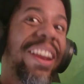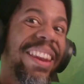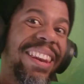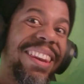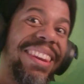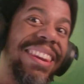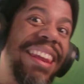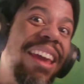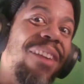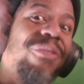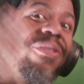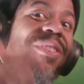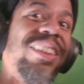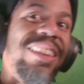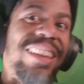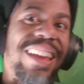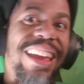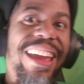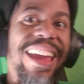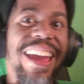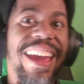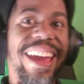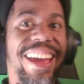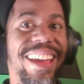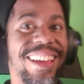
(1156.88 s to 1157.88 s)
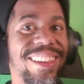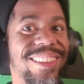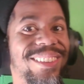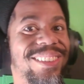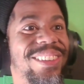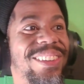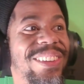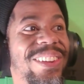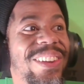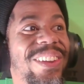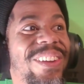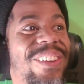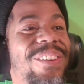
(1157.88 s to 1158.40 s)
definitely has,
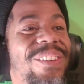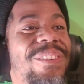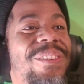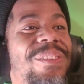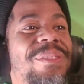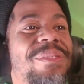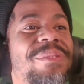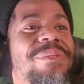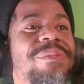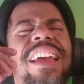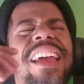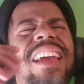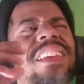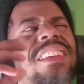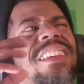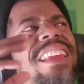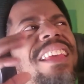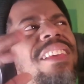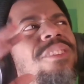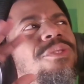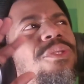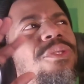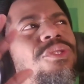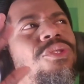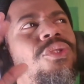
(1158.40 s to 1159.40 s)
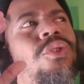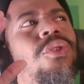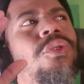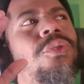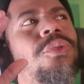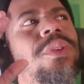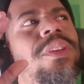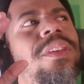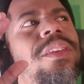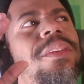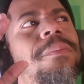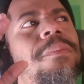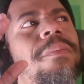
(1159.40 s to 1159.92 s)
you know? And as for
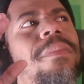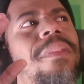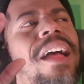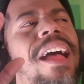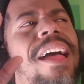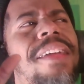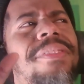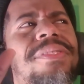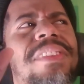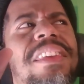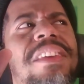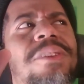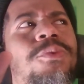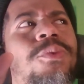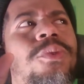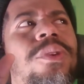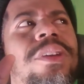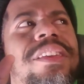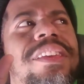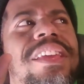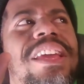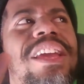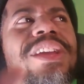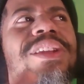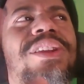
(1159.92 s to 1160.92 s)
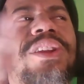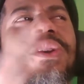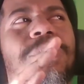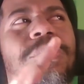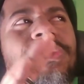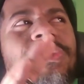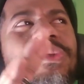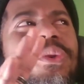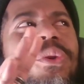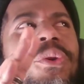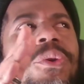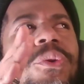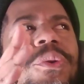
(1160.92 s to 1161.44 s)
Tori, I think we're getting there with
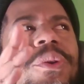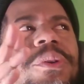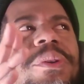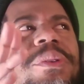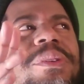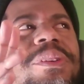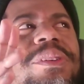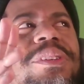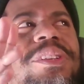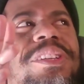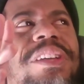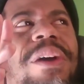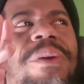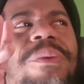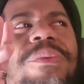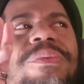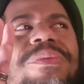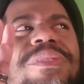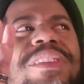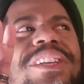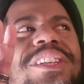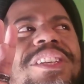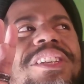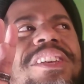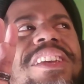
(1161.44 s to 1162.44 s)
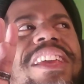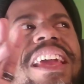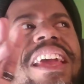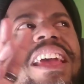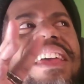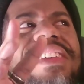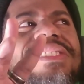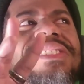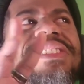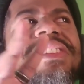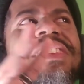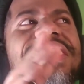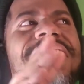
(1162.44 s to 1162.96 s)
Tori. I don't think she
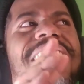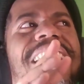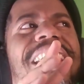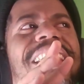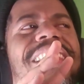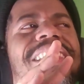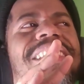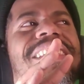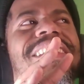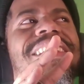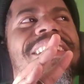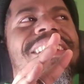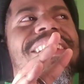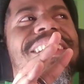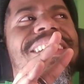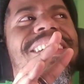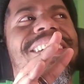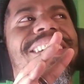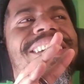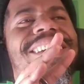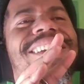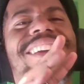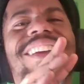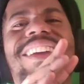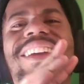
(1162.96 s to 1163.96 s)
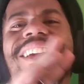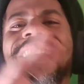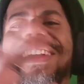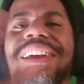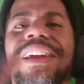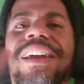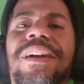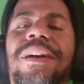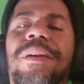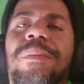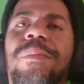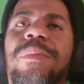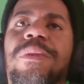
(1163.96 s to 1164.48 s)
has yet.
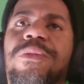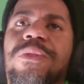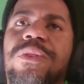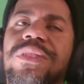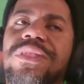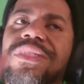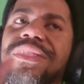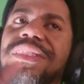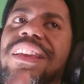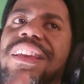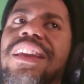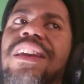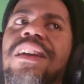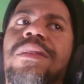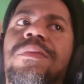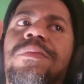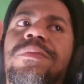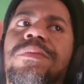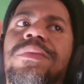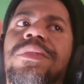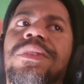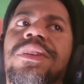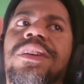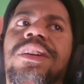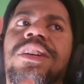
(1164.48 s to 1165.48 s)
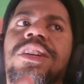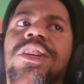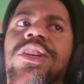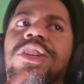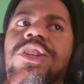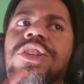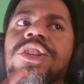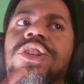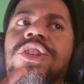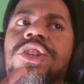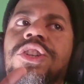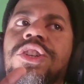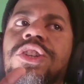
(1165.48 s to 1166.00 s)
But for Sam,
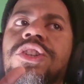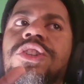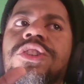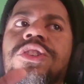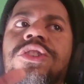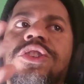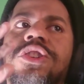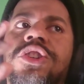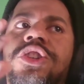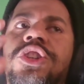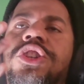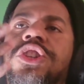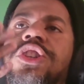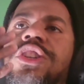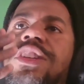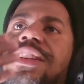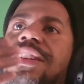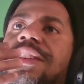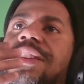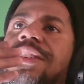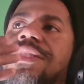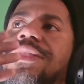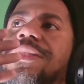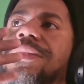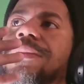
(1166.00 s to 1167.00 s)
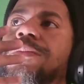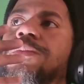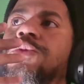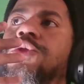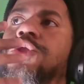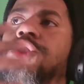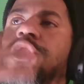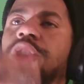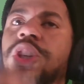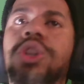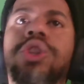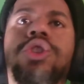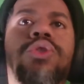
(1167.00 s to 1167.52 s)
she's
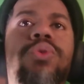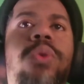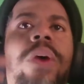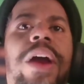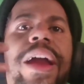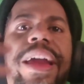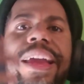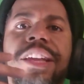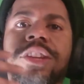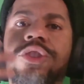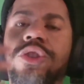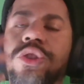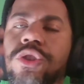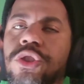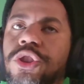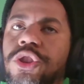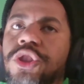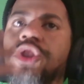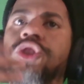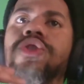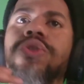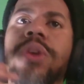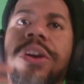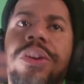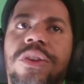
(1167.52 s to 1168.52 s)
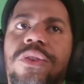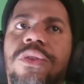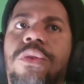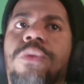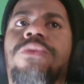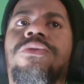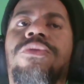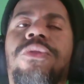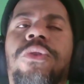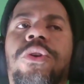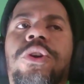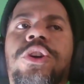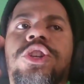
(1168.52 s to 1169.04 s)
trying to go
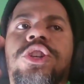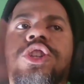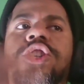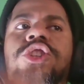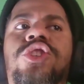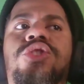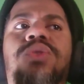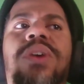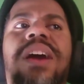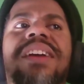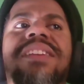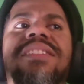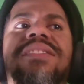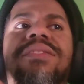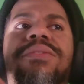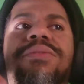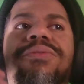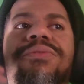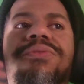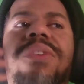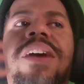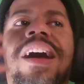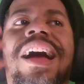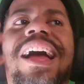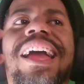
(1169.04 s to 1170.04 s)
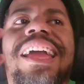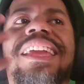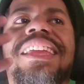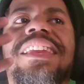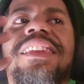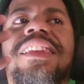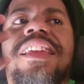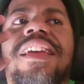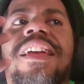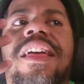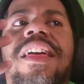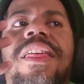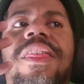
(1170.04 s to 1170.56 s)
for it. She's trying to find
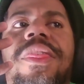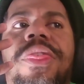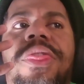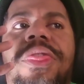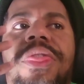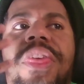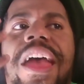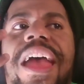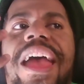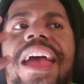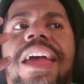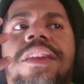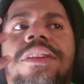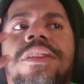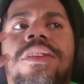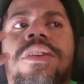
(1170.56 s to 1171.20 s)
that